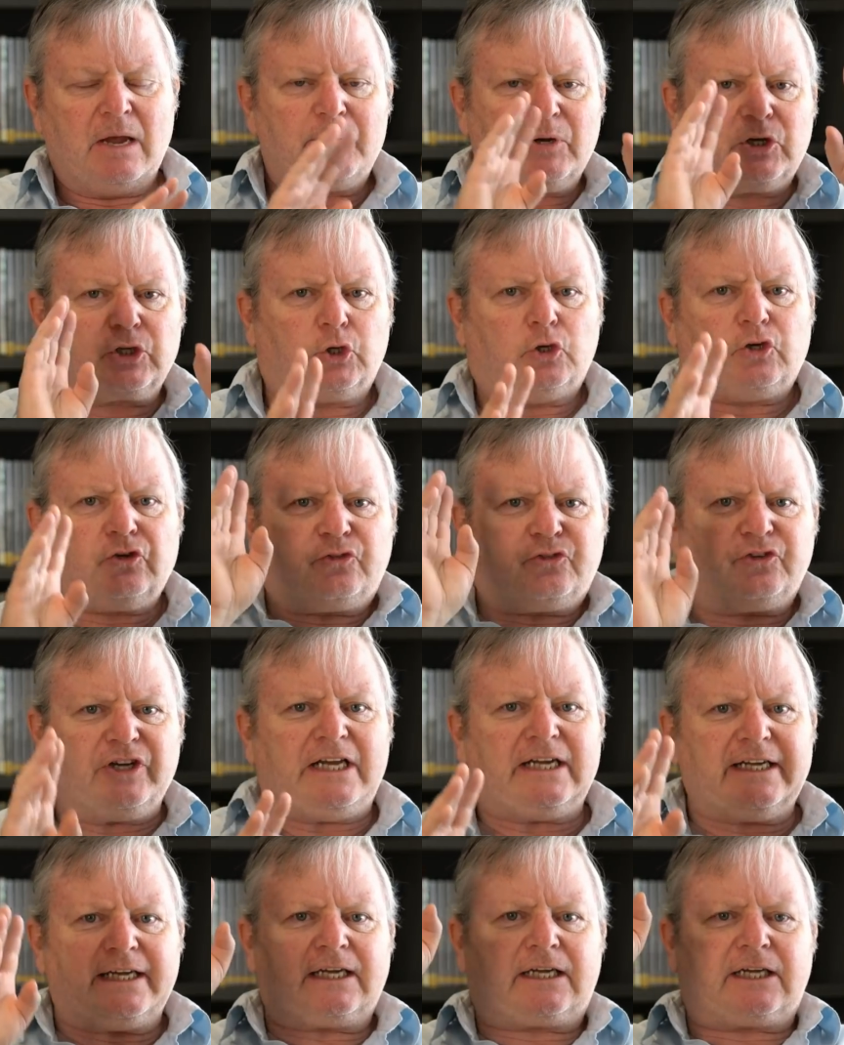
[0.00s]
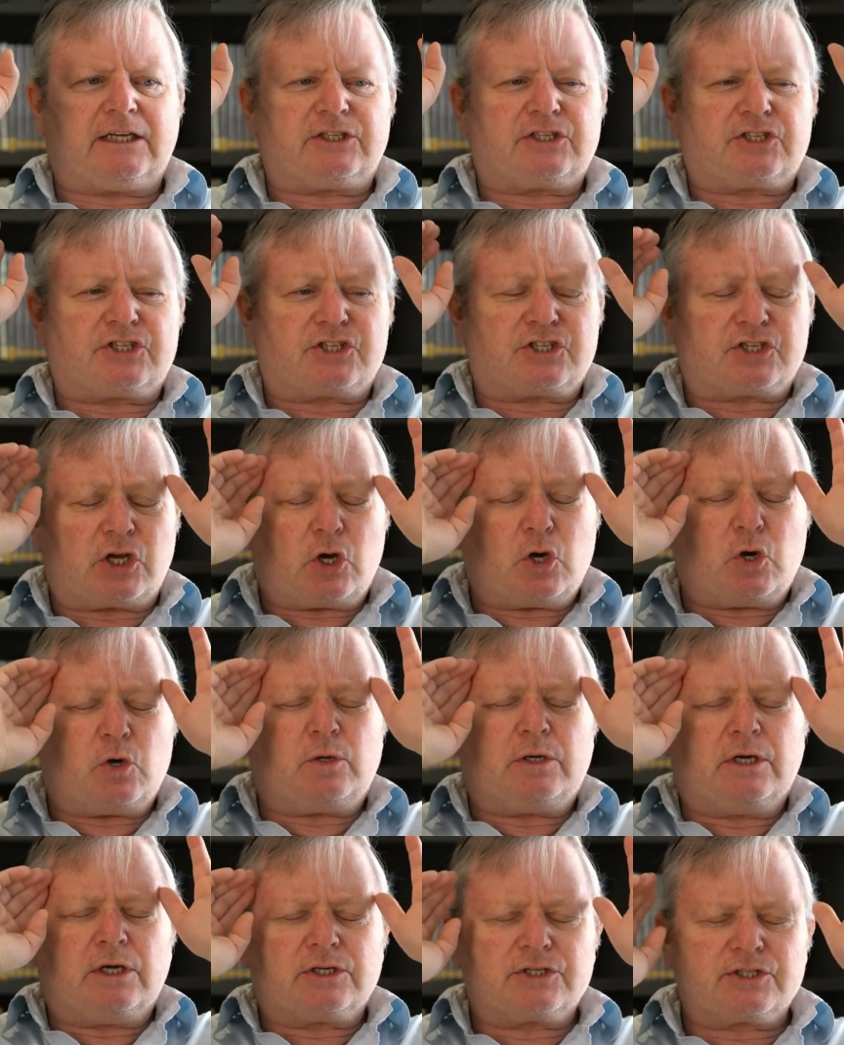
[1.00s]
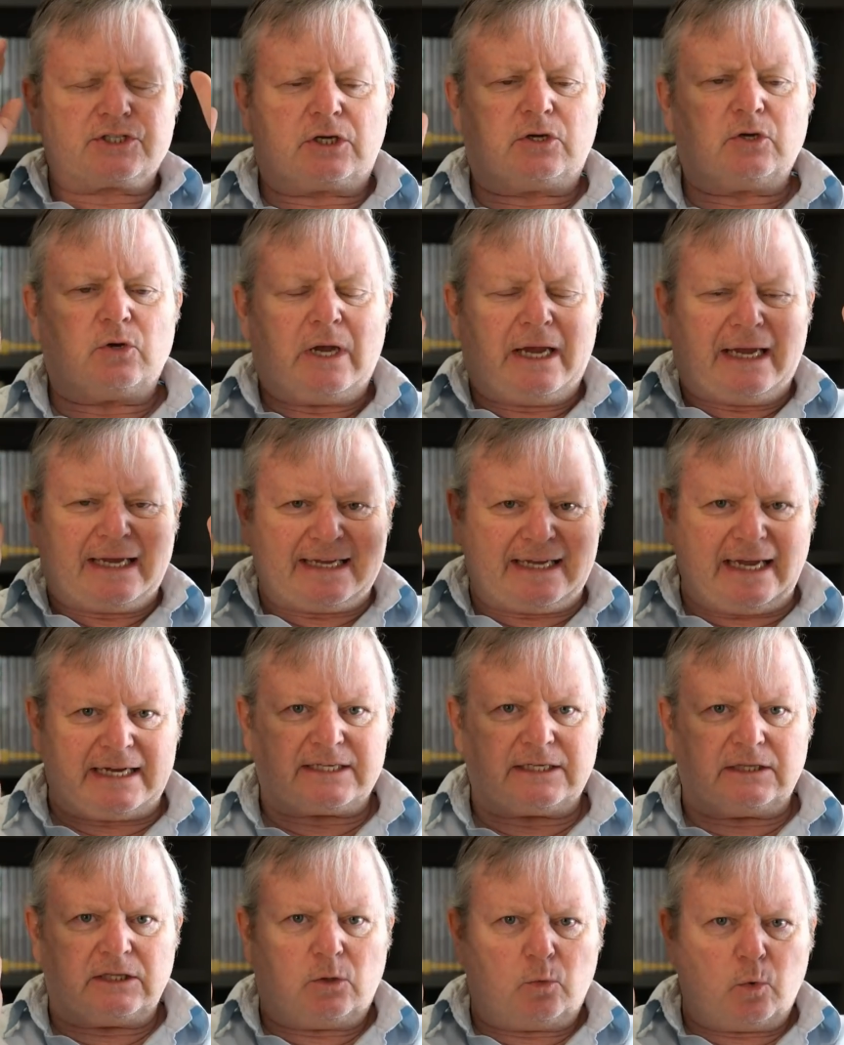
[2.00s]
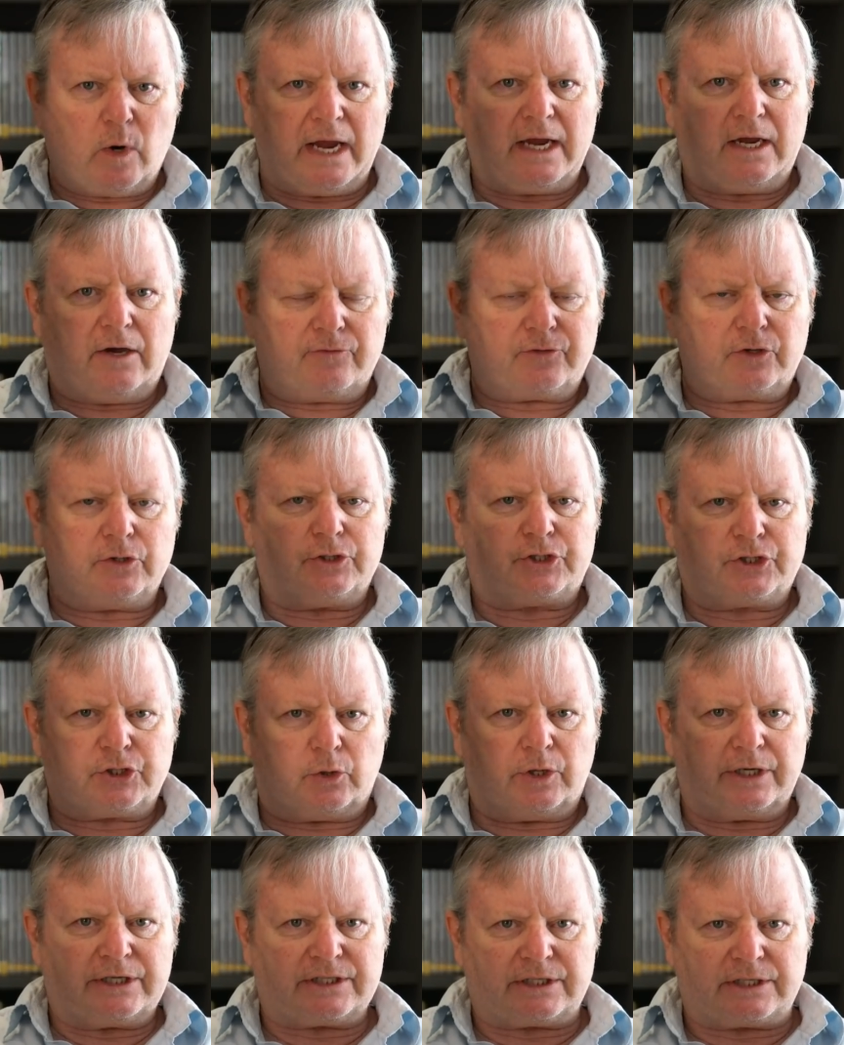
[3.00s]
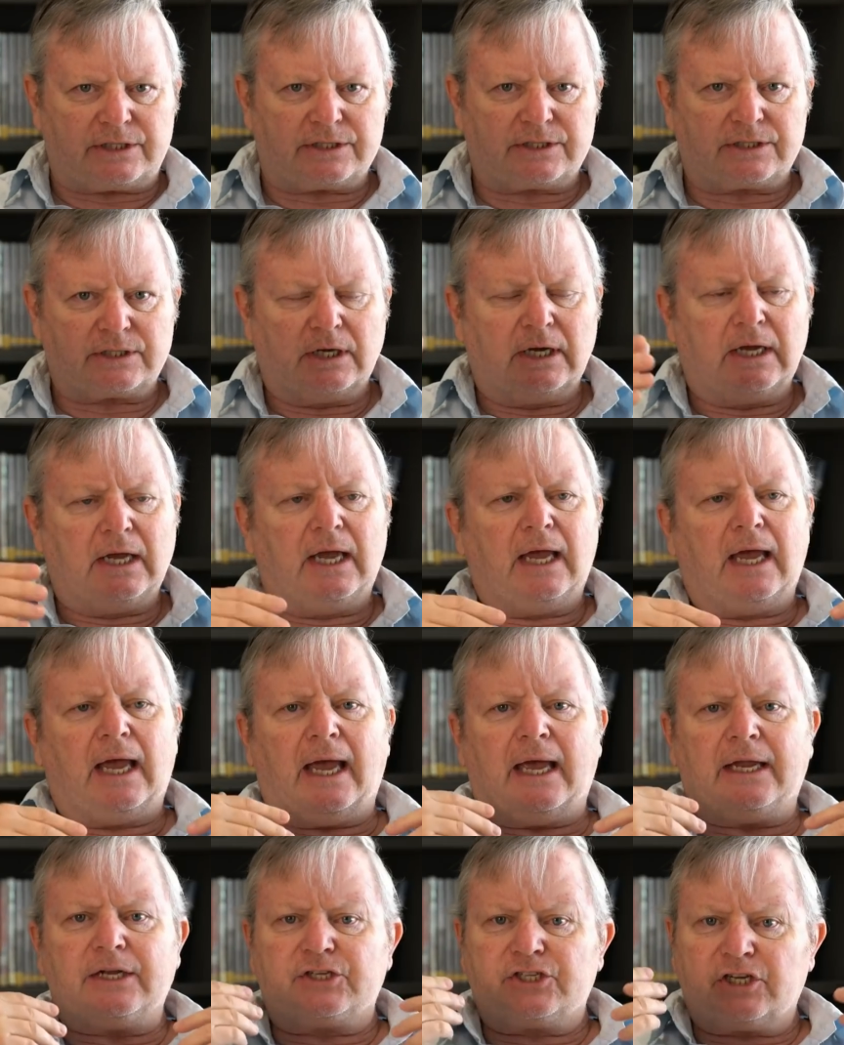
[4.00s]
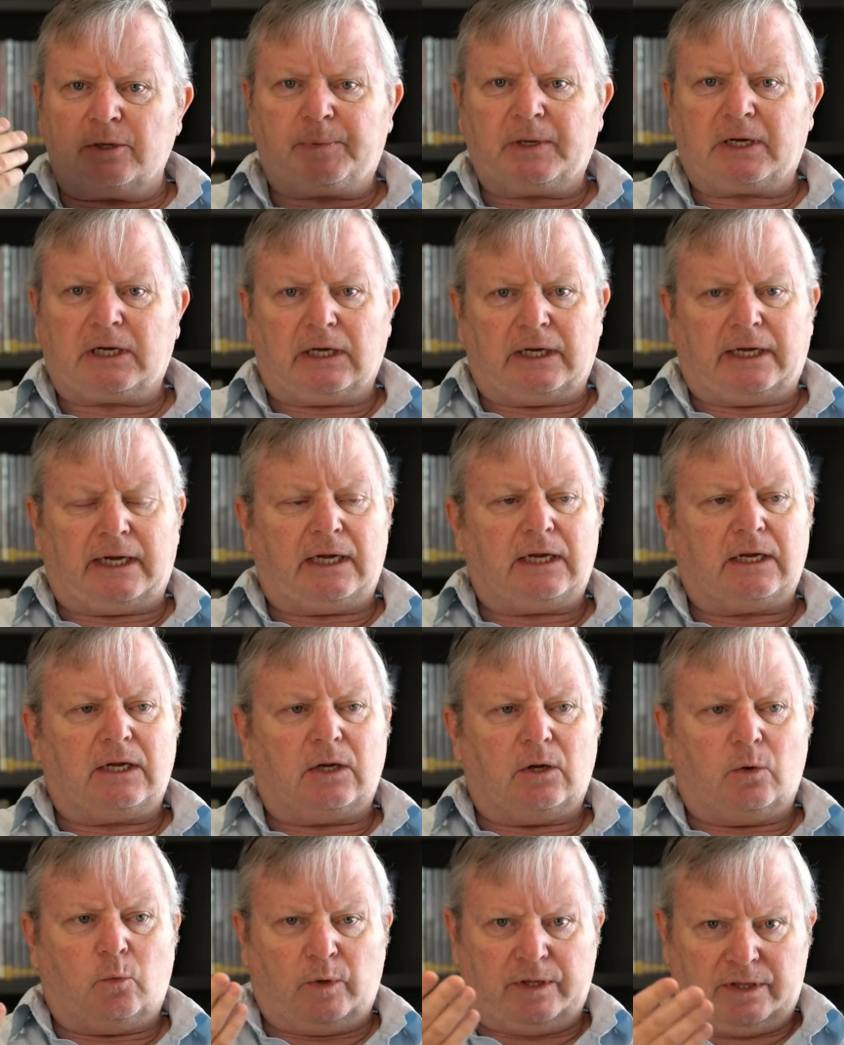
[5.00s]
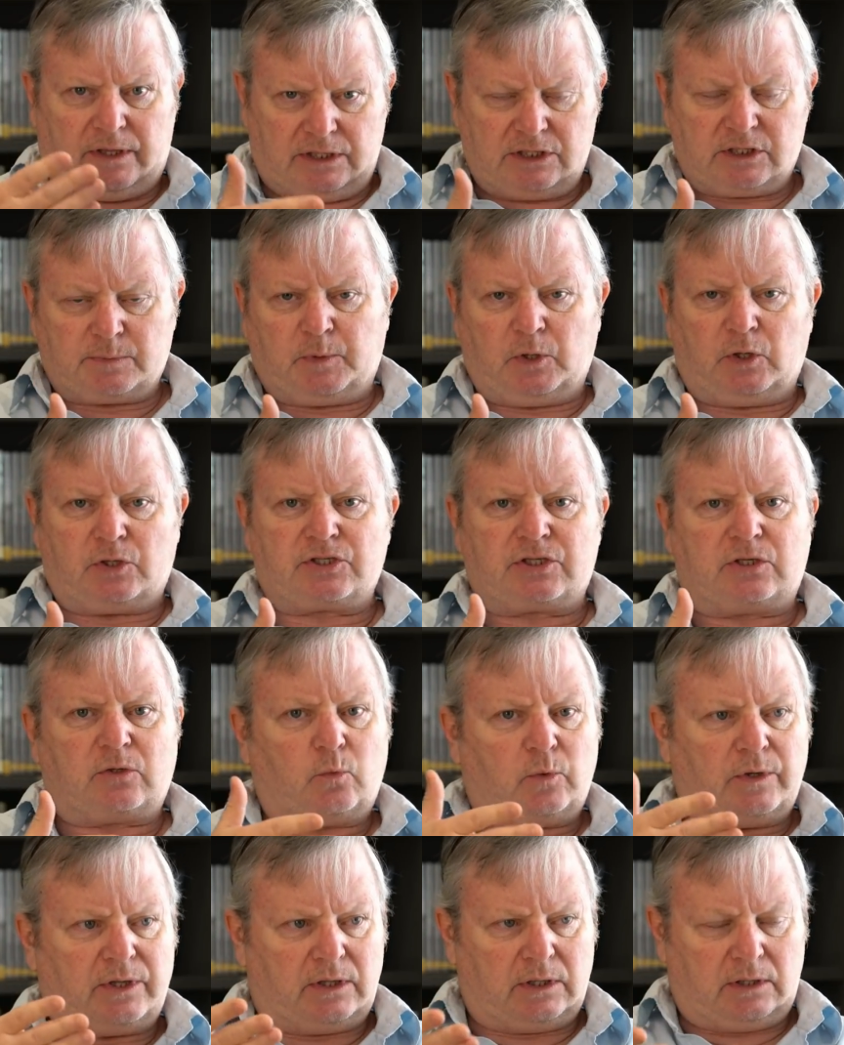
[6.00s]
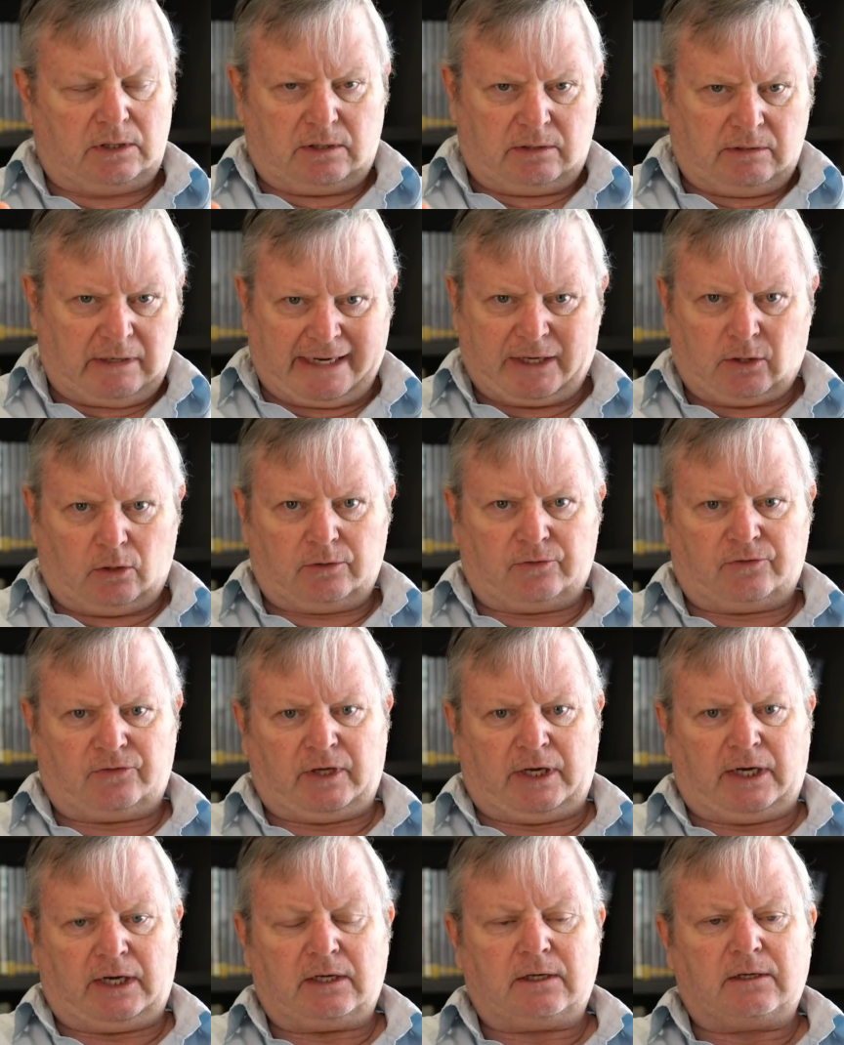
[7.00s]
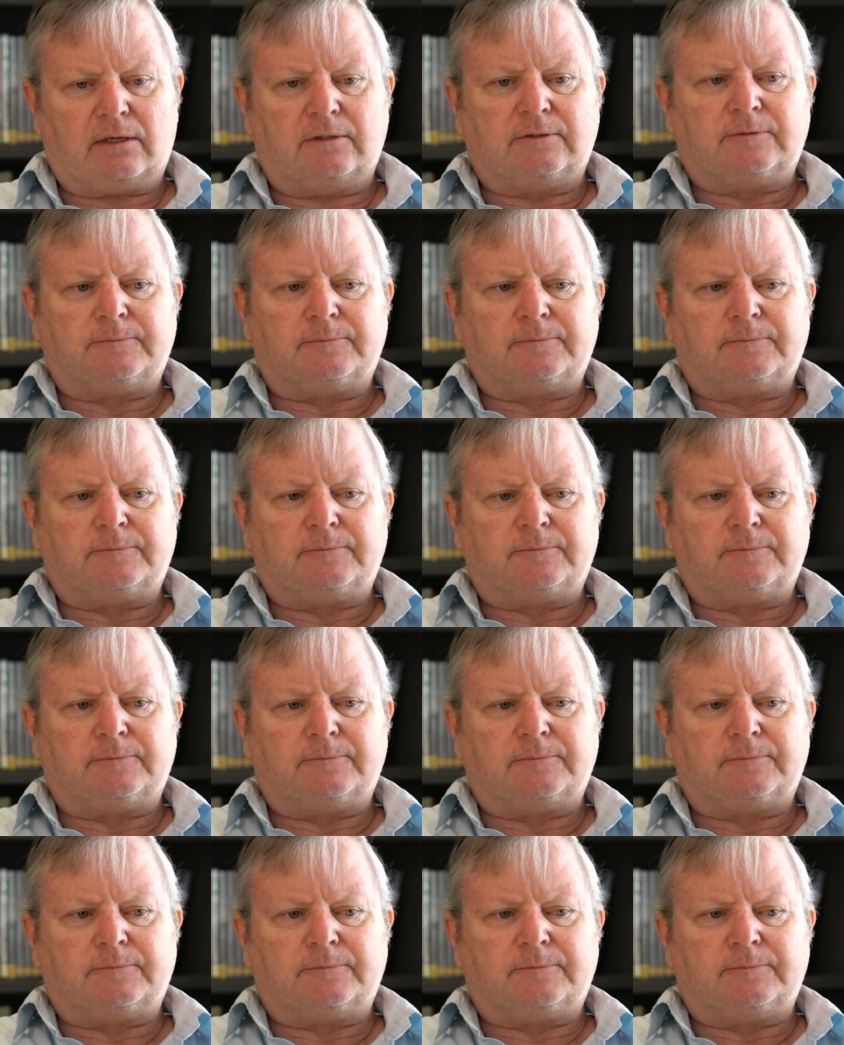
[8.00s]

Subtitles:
But good feeling can so get in the way of good choices. And typically, with this person, with the Nikon thing,